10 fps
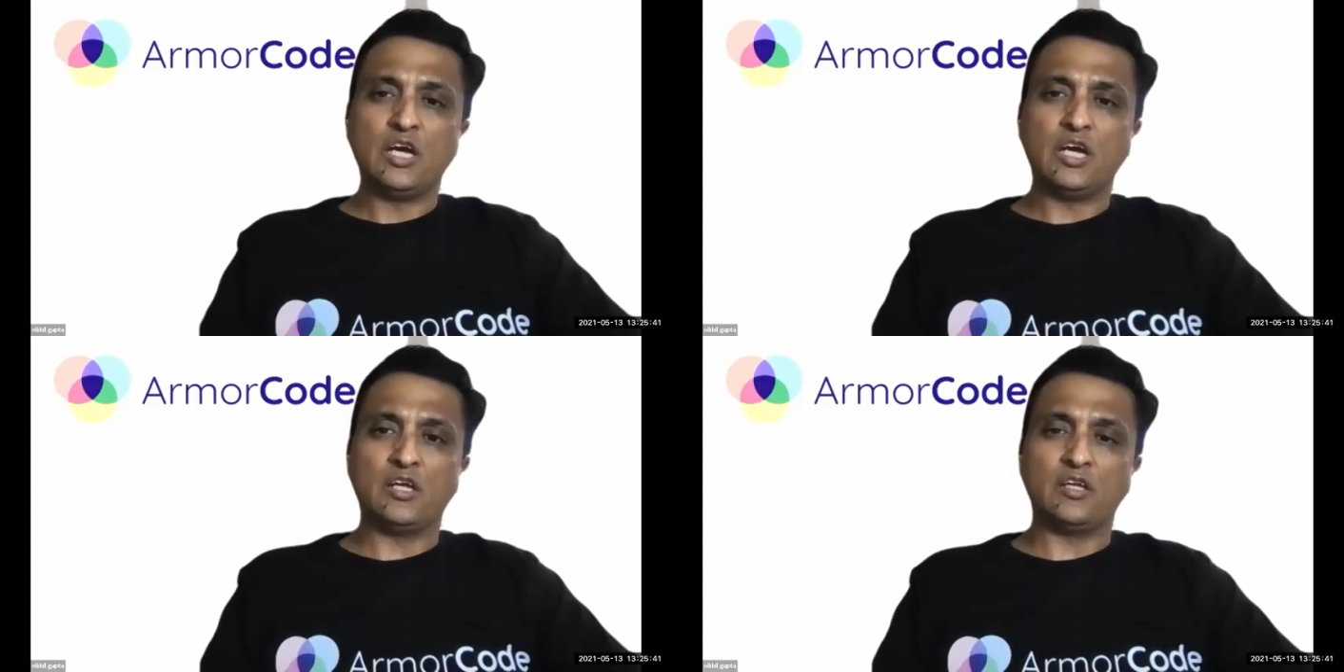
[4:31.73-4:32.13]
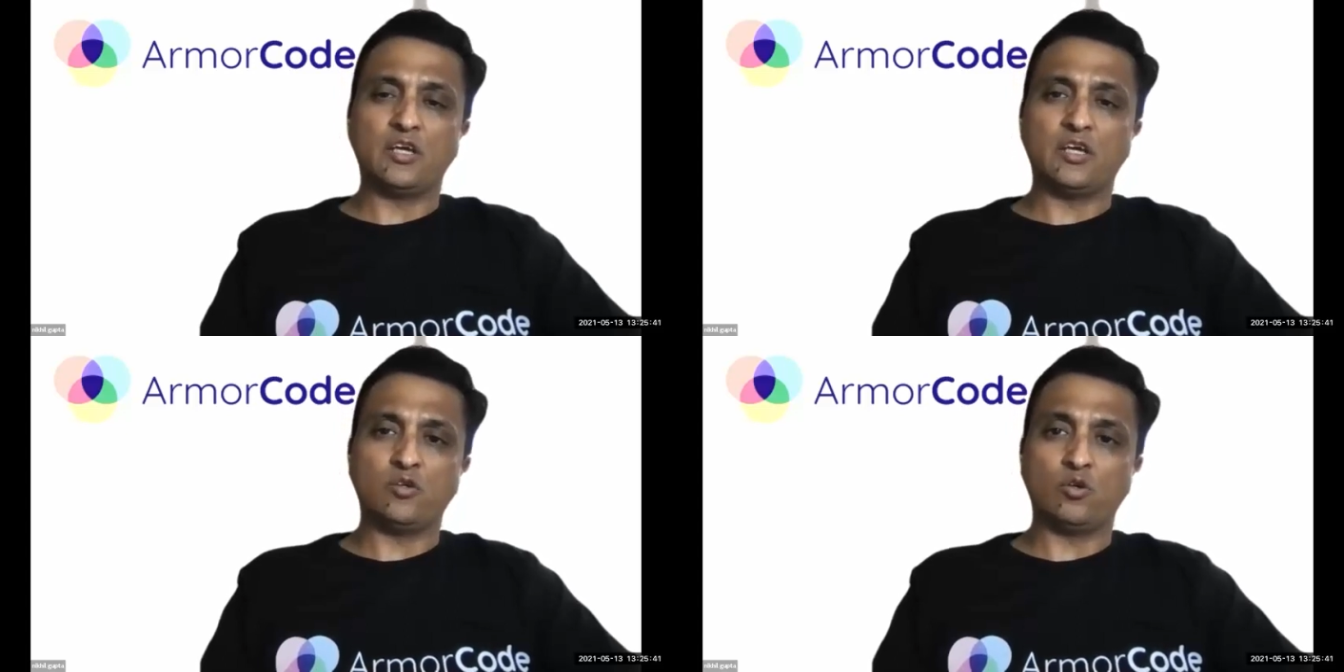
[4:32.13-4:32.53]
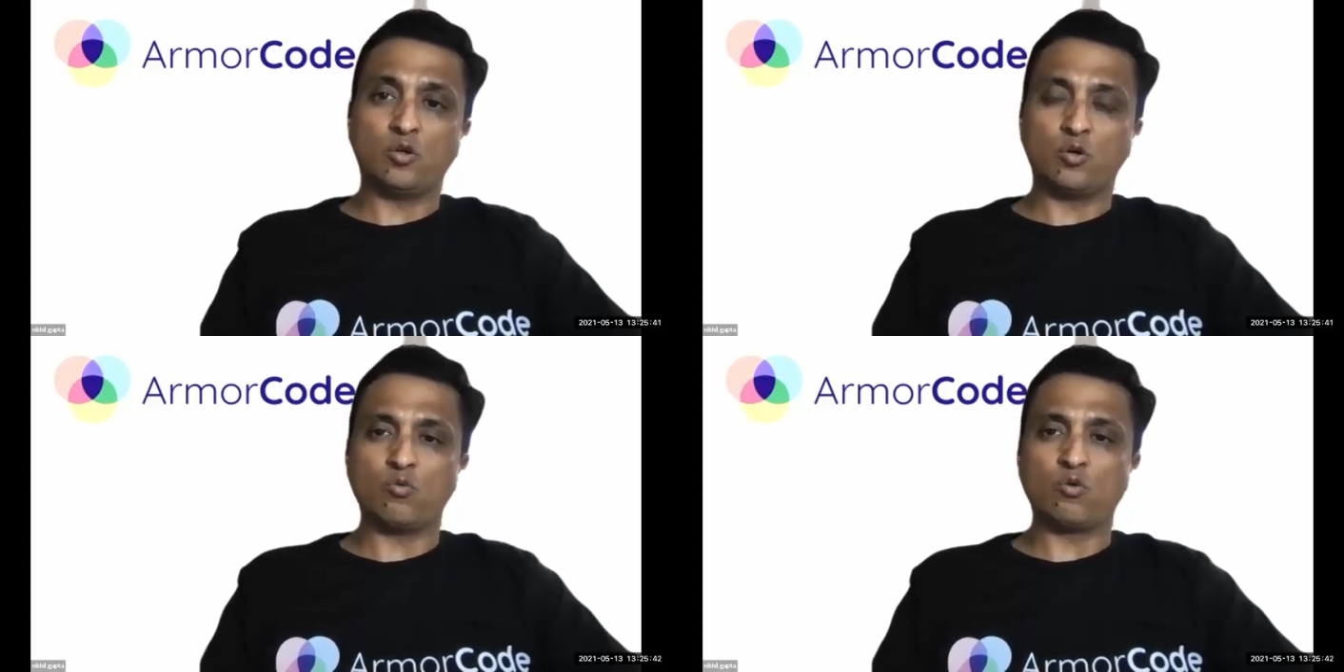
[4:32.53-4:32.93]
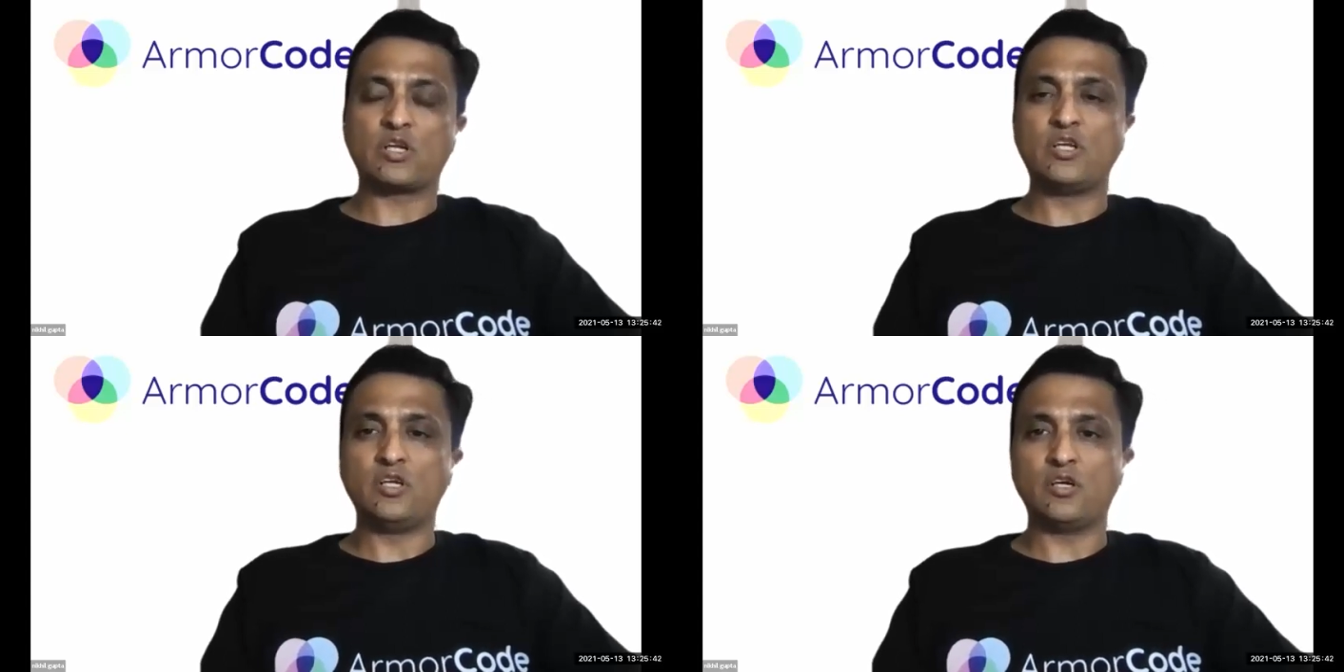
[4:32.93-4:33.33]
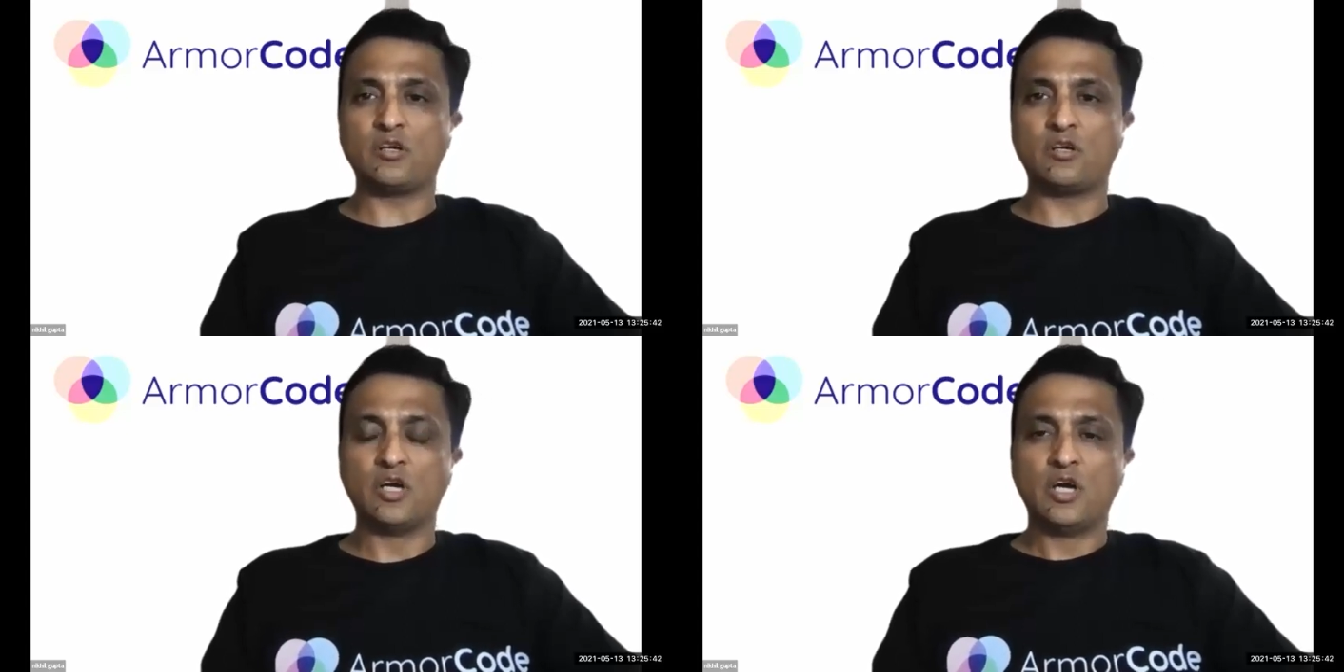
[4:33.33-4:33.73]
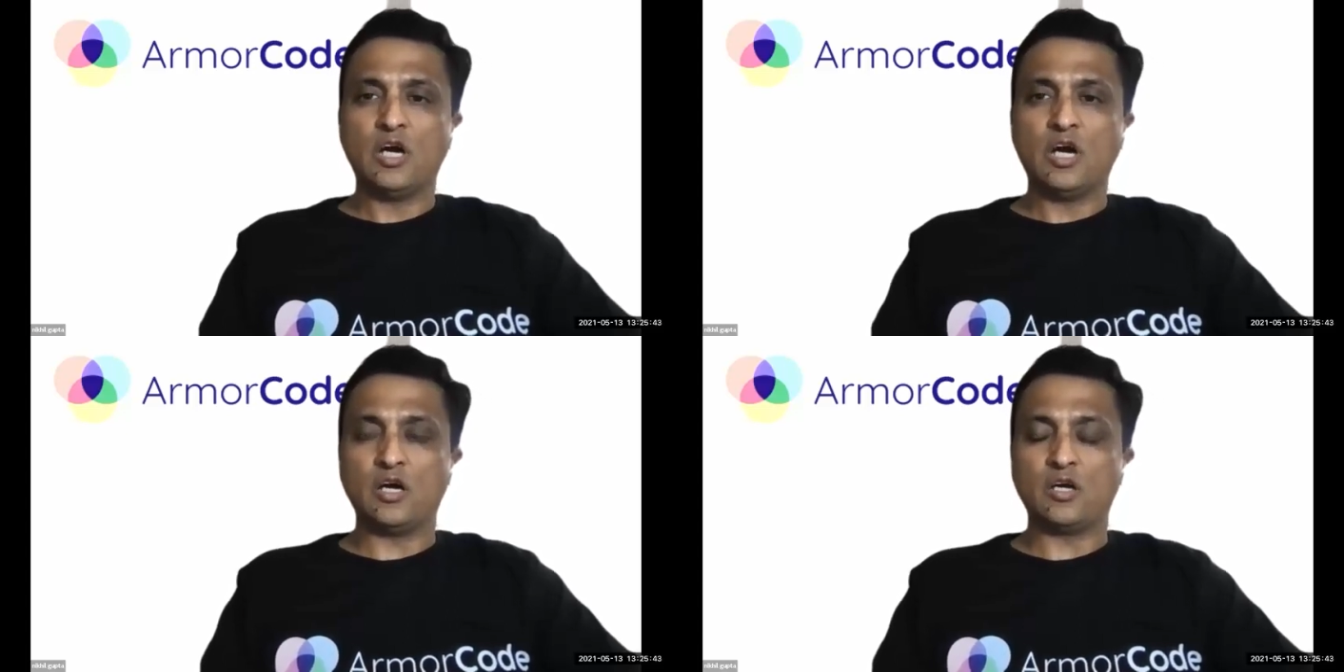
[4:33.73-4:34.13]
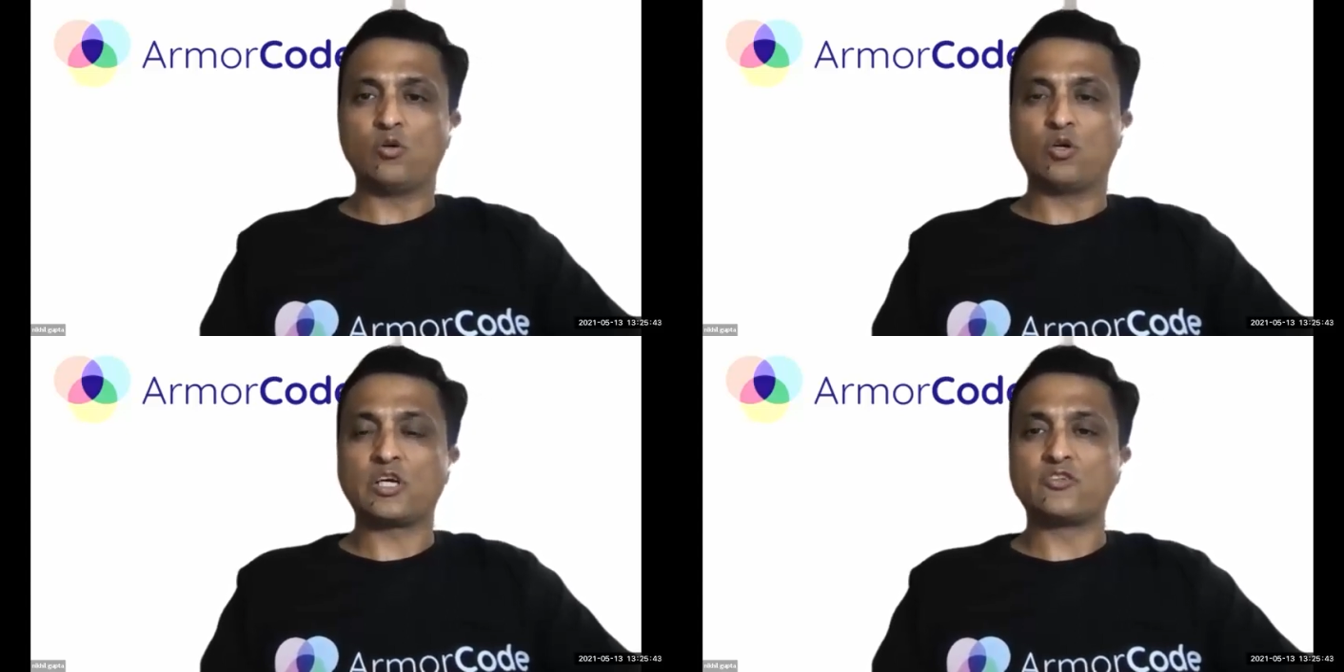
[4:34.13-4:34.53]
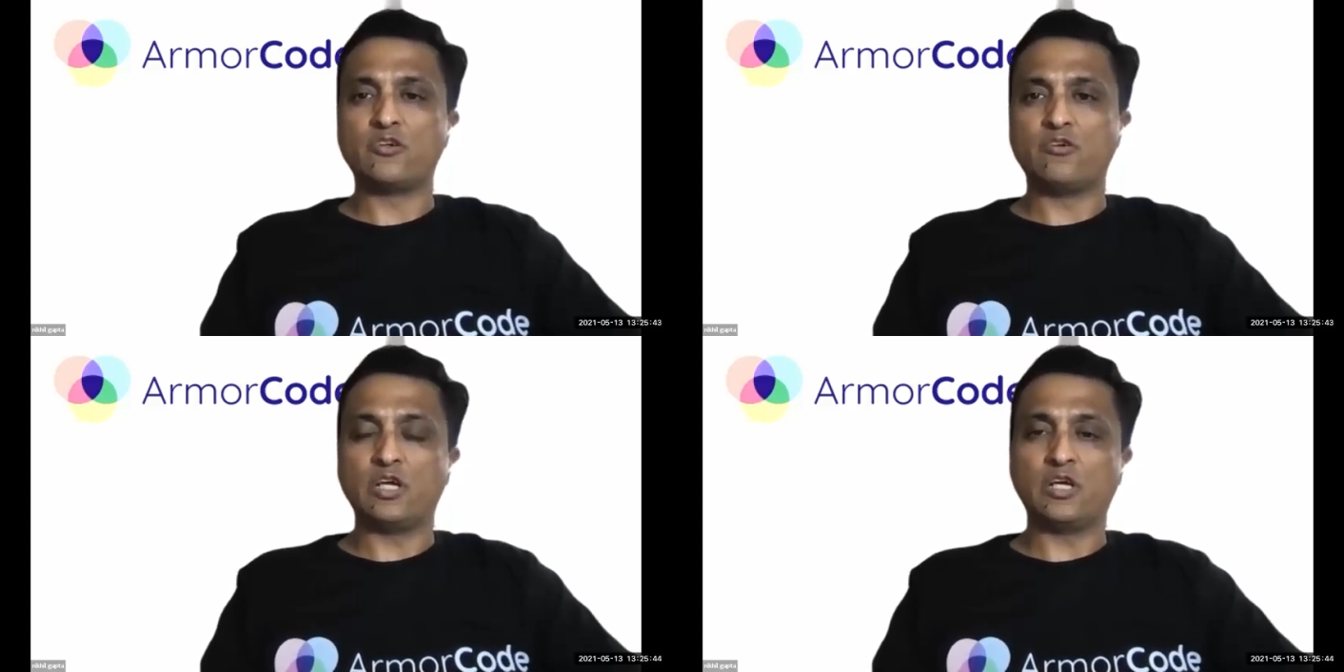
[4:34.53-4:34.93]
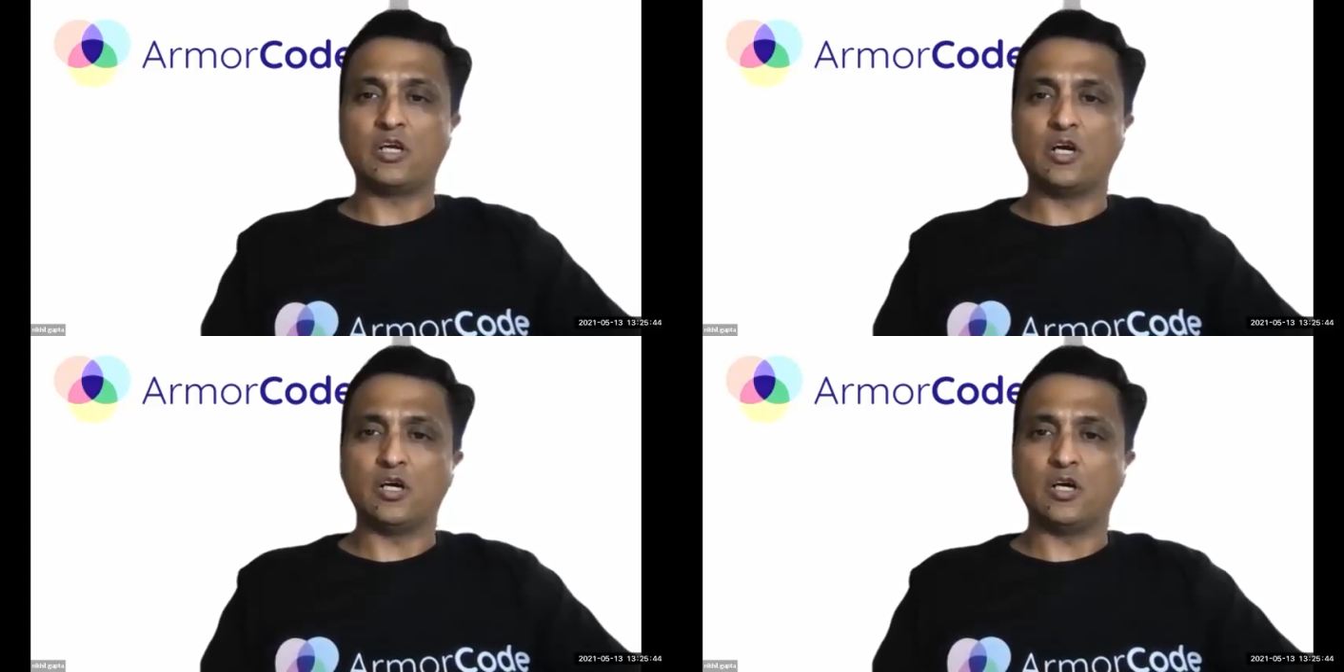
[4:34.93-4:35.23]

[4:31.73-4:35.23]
and over here you're considering